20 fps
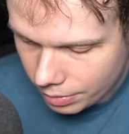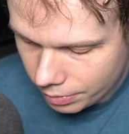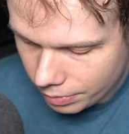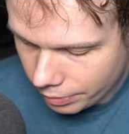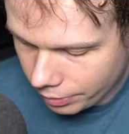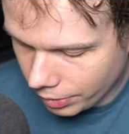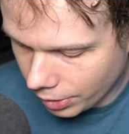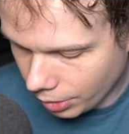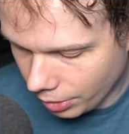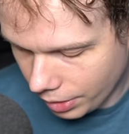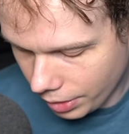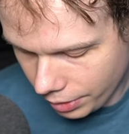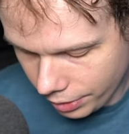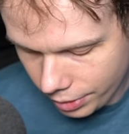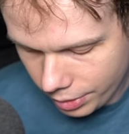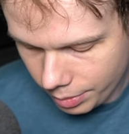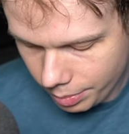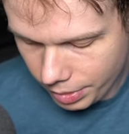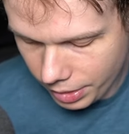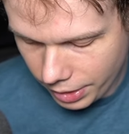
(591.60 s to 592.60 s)

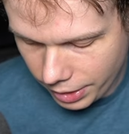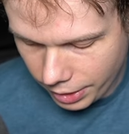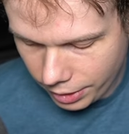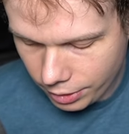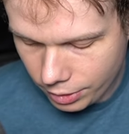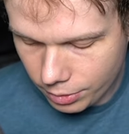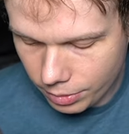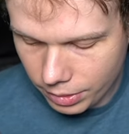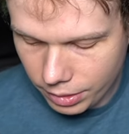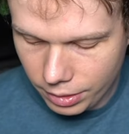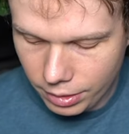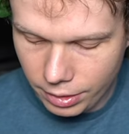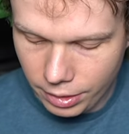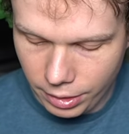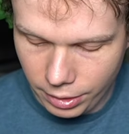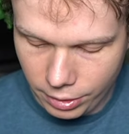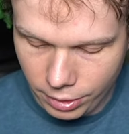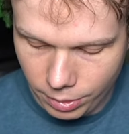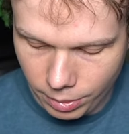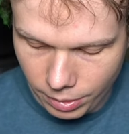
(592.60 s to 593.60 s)
focused blast with
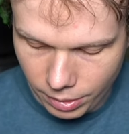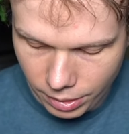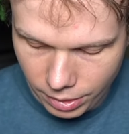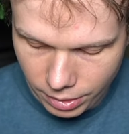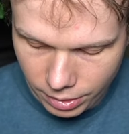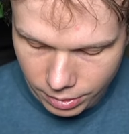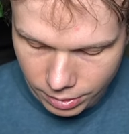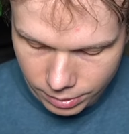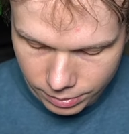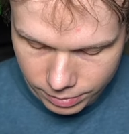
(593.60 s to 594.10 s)
this one.